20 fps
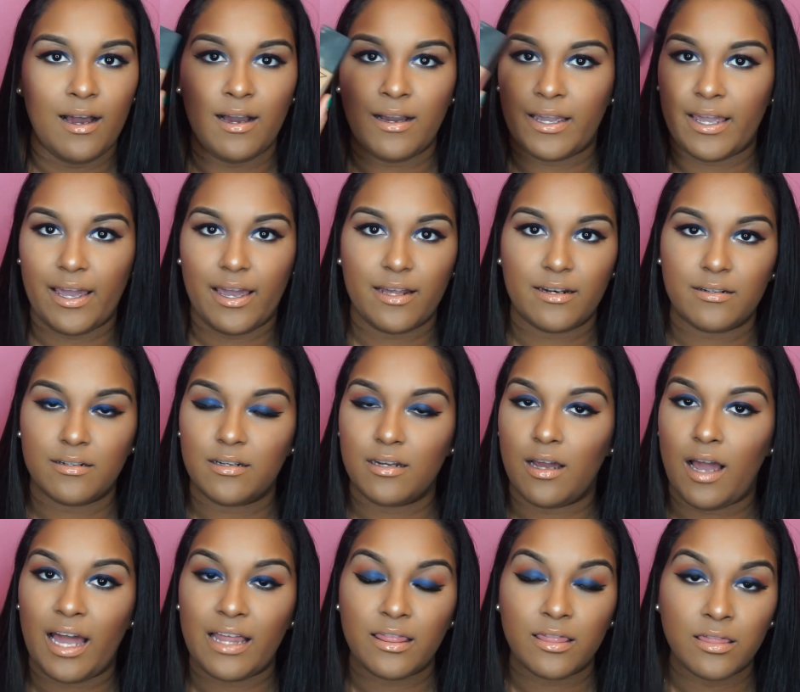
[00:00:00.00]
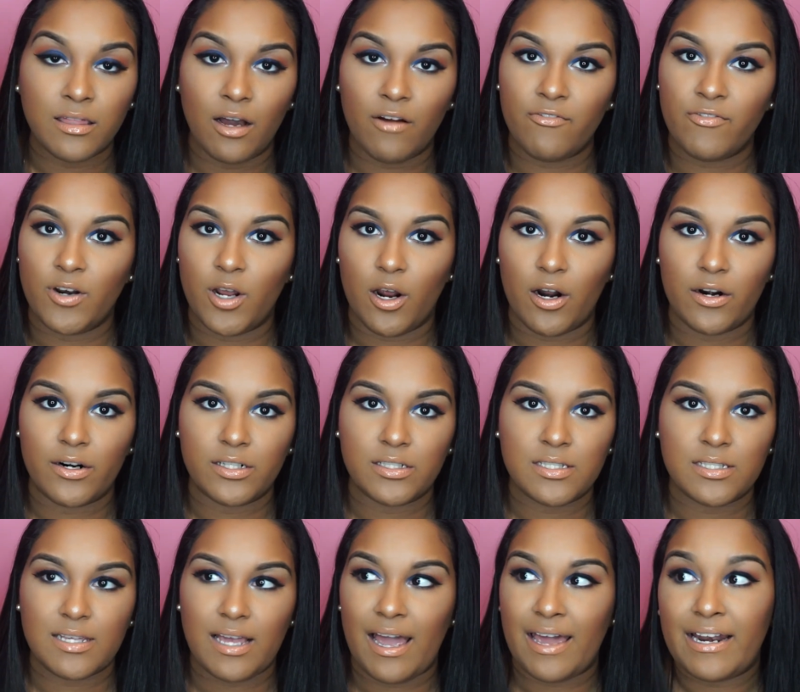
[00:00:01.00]
Again, I love
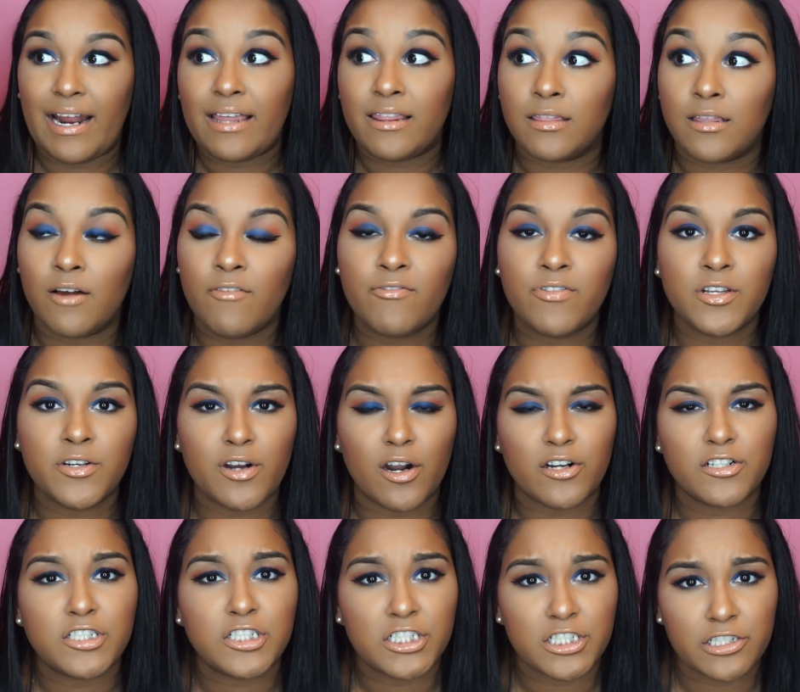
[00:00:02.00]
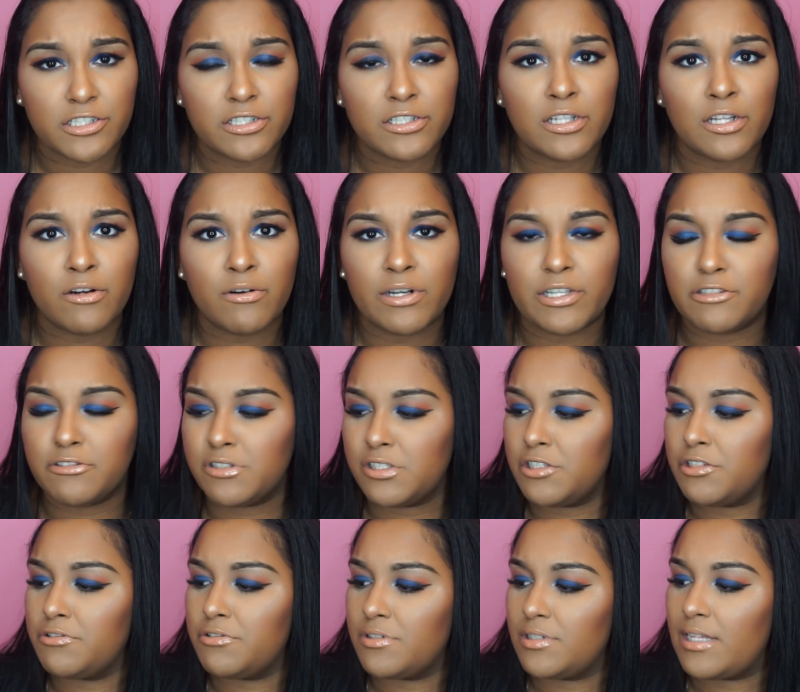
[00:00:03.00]
NARS, and I love the NARS Sheer Glow. I used
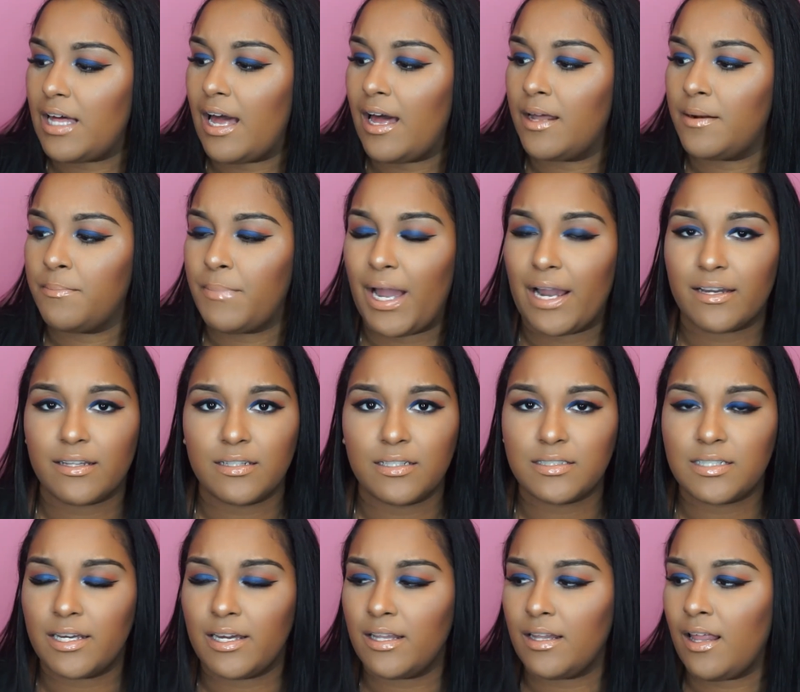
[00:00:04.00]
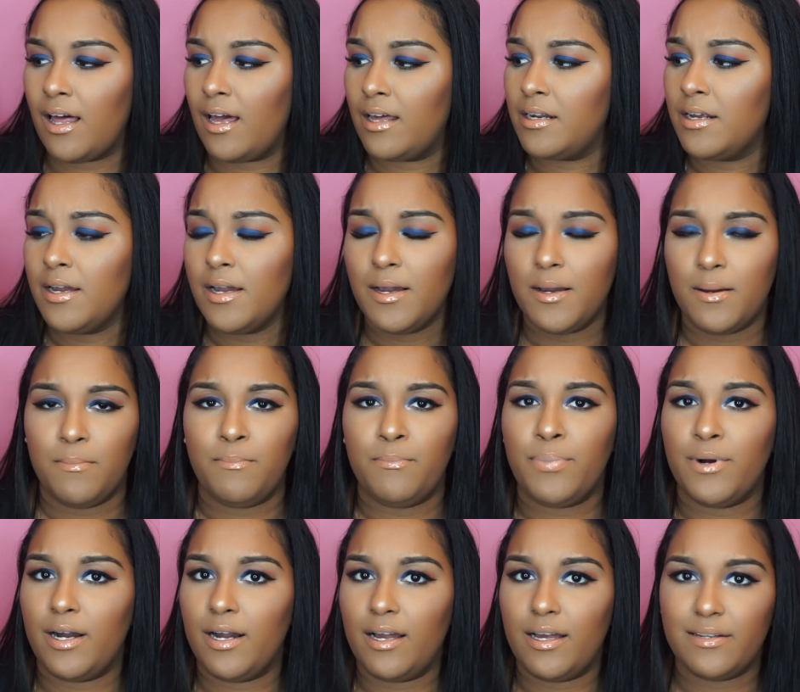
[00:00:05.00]
to use that back in the day a lot,
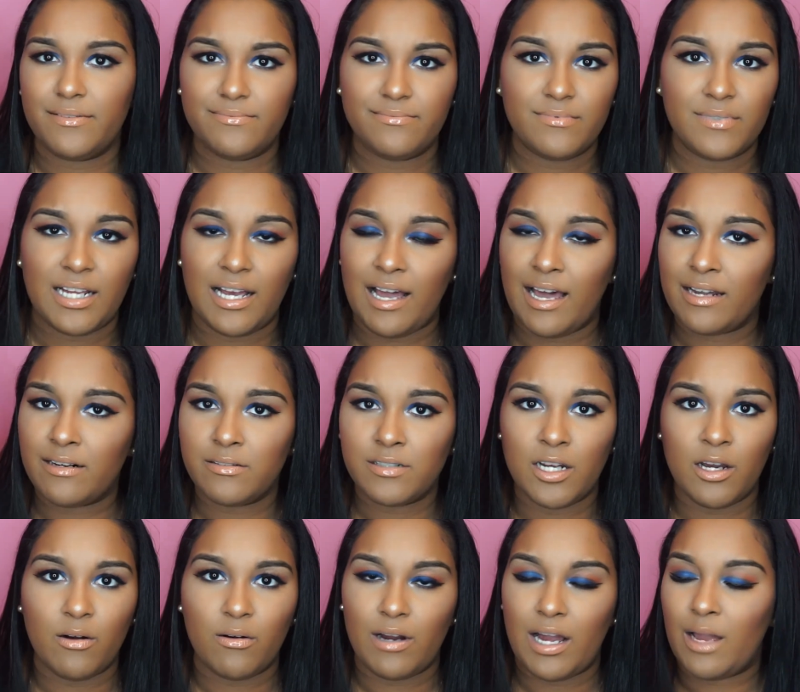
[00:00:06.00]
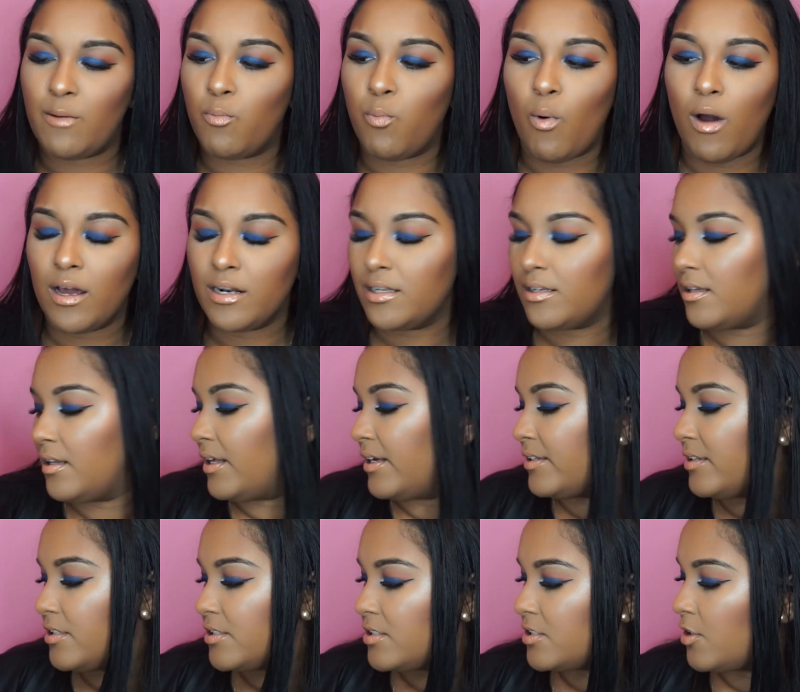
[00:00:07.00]
but I don't know, I wanted to
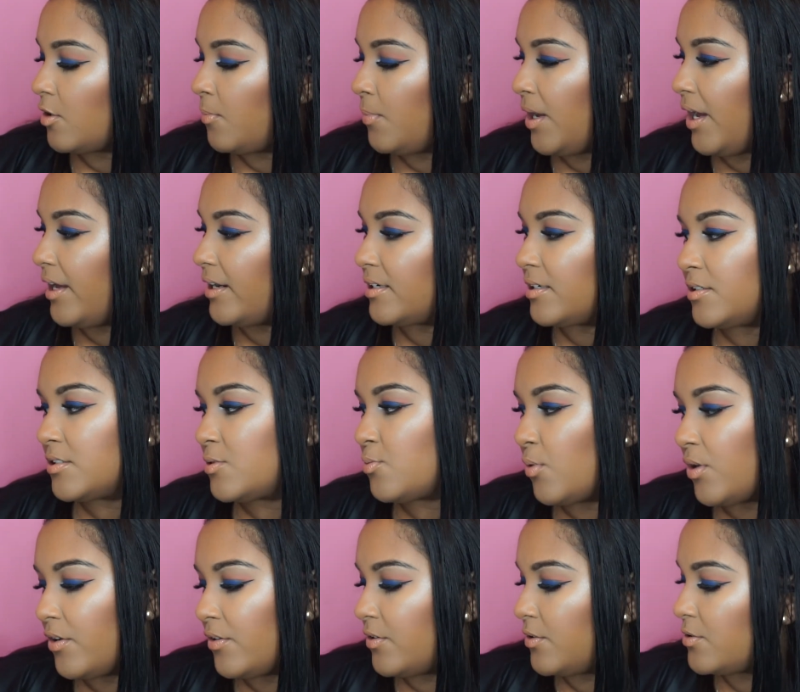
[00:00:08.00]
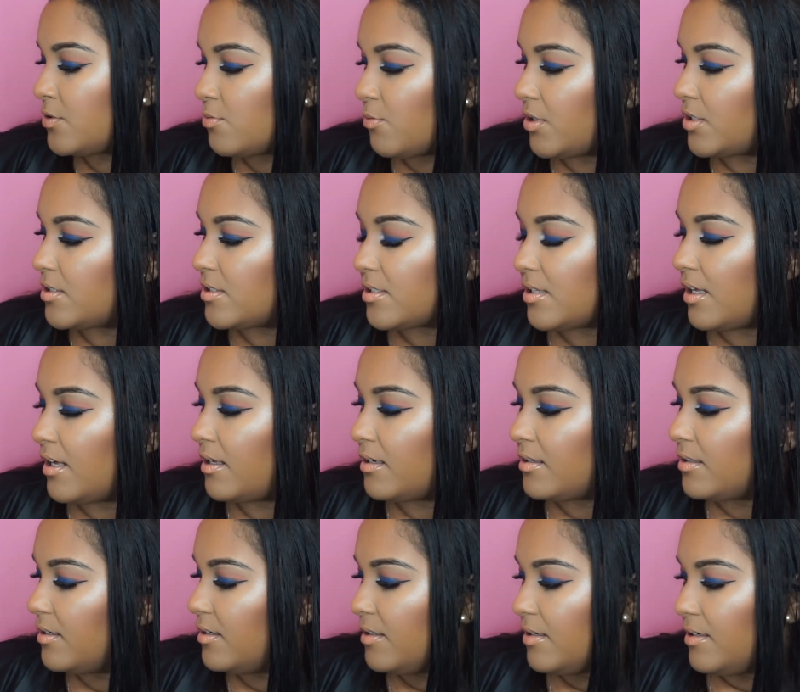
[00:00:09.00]
like this so bad, and it's one of those ones
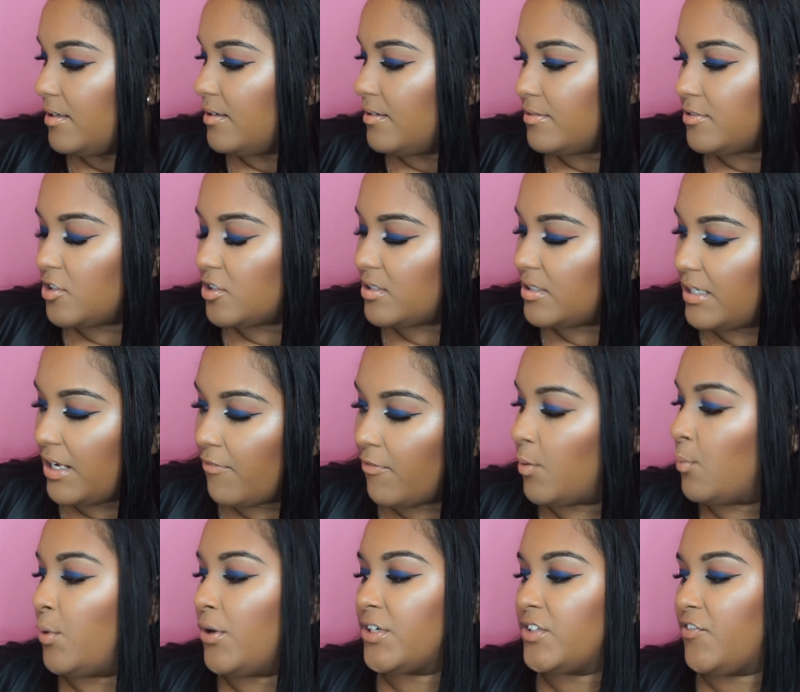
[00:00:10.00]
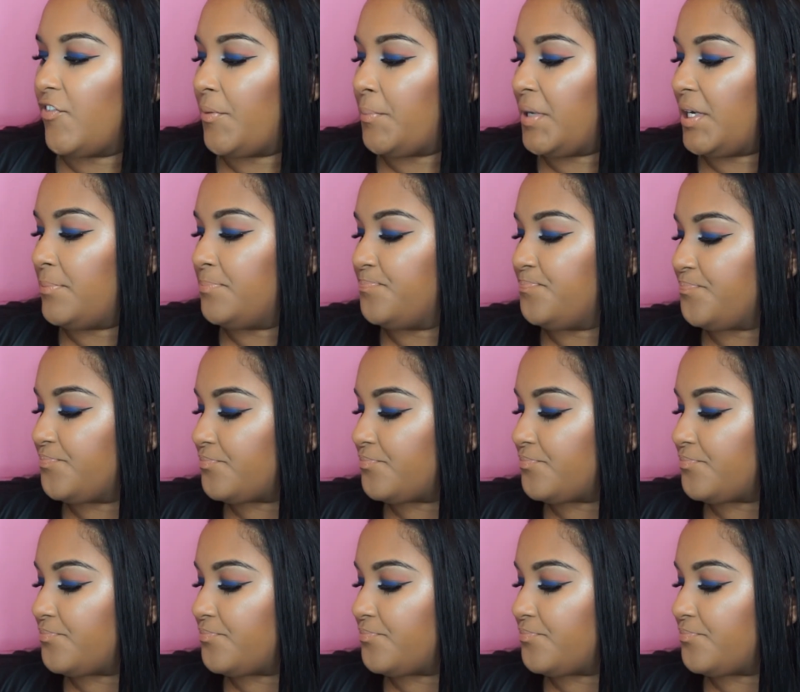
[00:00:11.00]
that just never worked for me.